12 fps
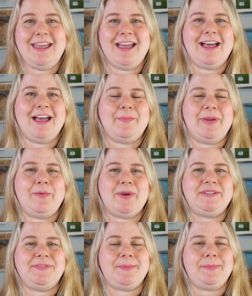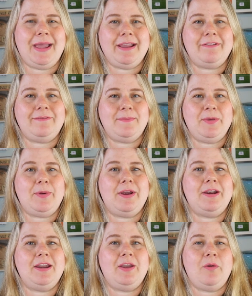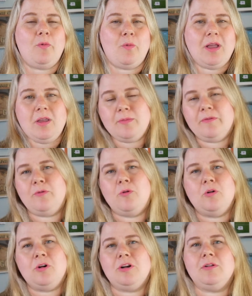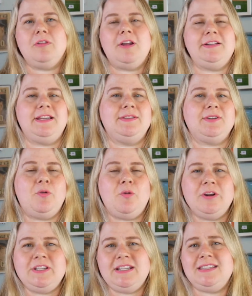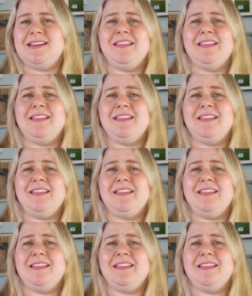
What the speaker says: But it was filmed back in February, well before lockdowns and quarantines.